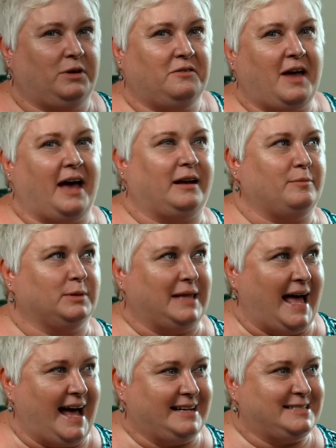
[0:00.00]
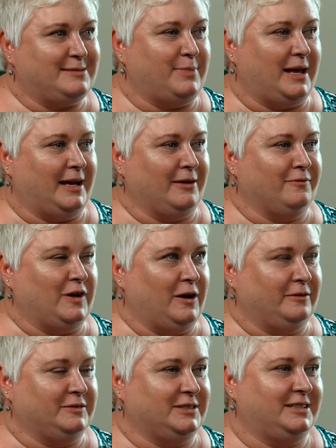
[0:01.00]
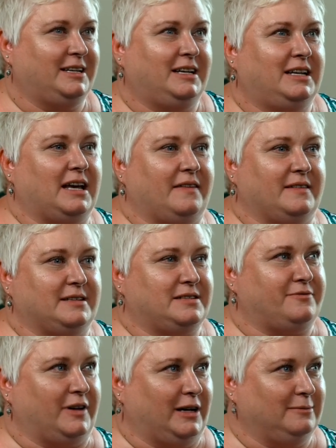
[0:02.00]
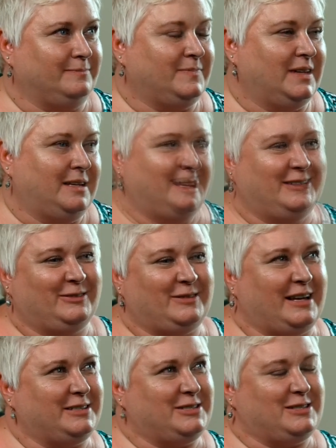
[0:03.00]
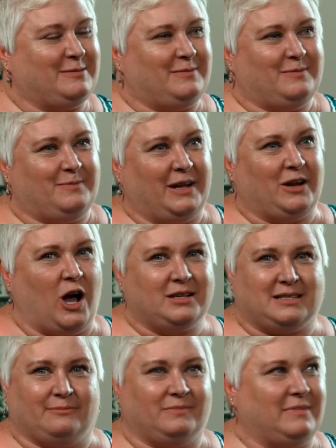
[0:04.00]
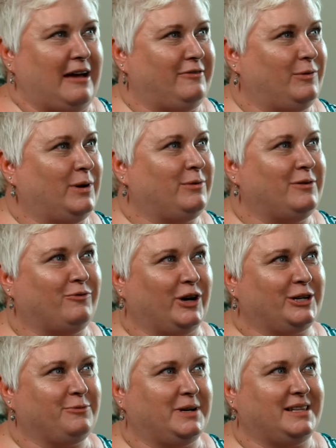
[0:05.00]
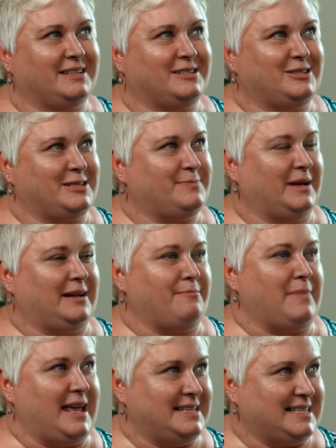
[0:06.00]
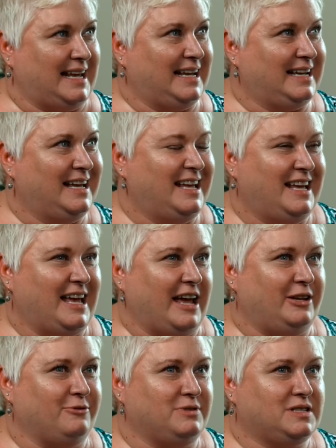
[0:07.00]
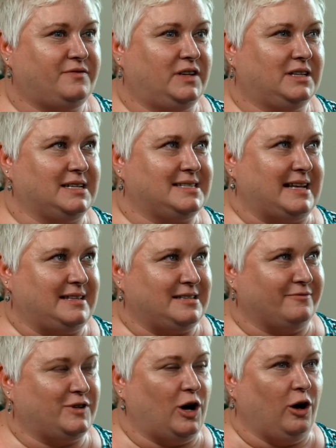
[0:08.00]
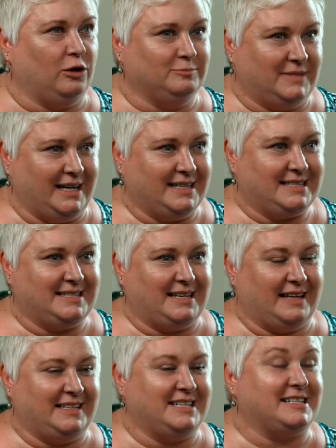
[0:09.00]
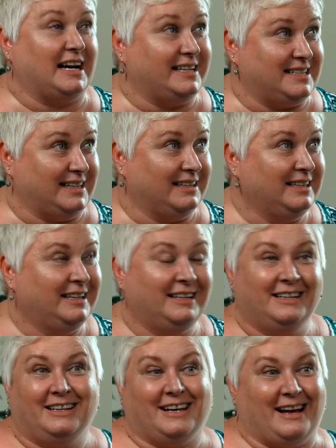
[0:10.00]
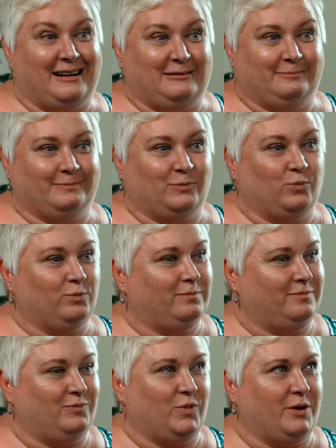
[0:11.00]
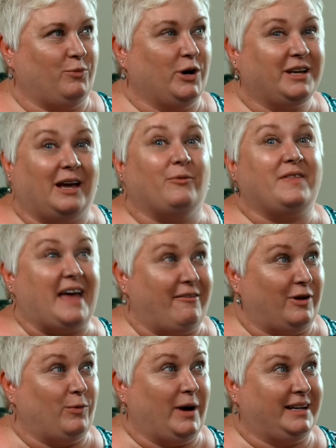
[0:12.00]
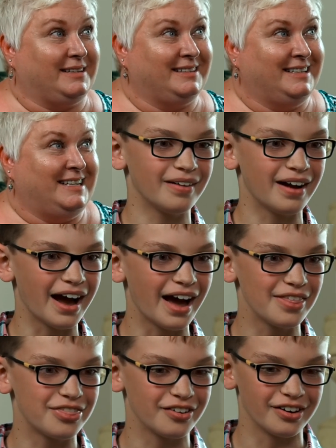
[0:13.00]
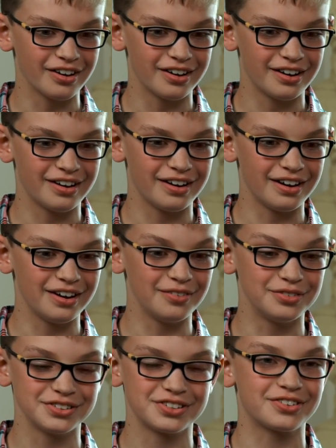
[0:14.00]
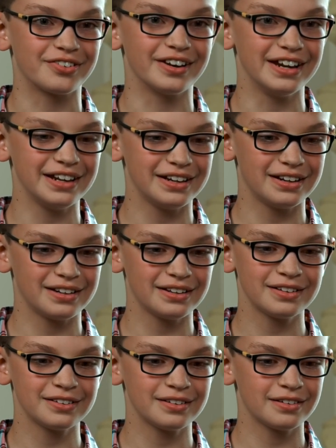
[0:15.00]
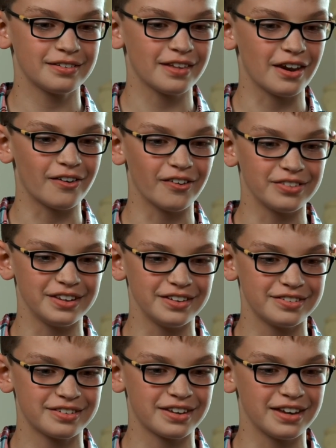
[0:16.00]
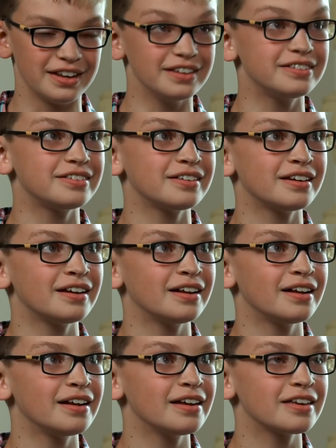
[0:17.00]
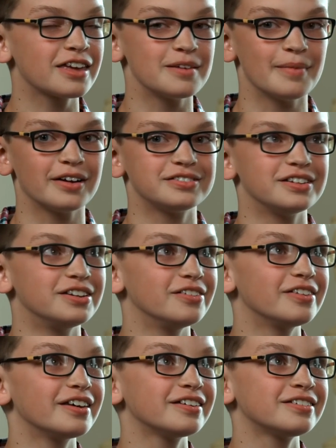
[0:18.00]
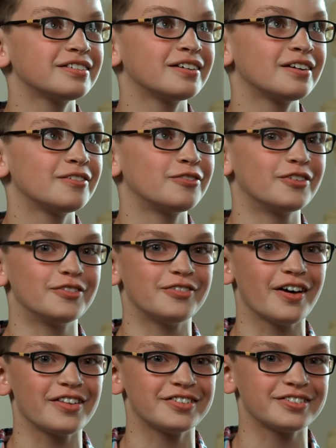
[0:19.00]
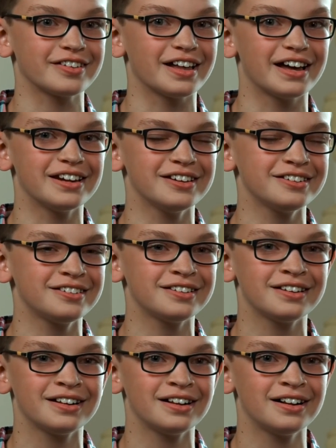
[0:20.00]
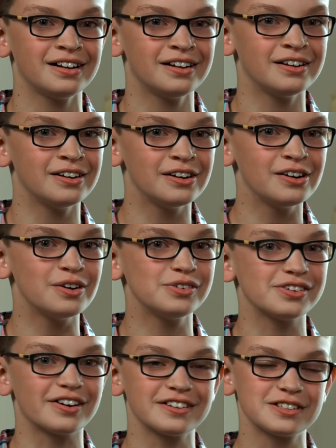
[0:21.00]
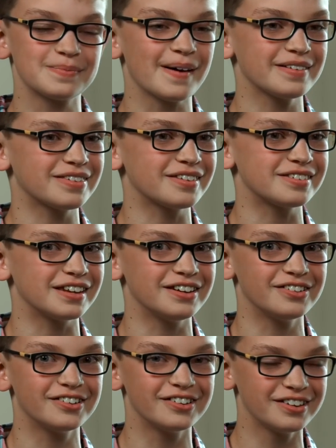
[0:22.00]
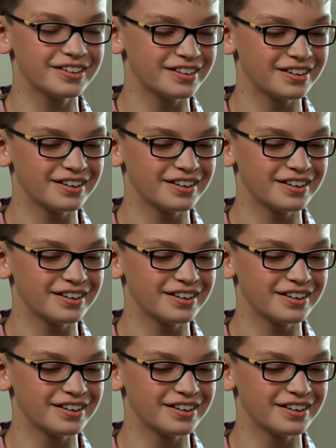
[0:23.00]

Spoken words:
we've had a blast being involved in this film. It's been awesome. Everyone we've worked with has just been amazing, and you just feel a sense of calmness, at least I did, working with everyone. I thought it was great that all these kids came out to do this for Father Solanas, who's on his path to sainthood.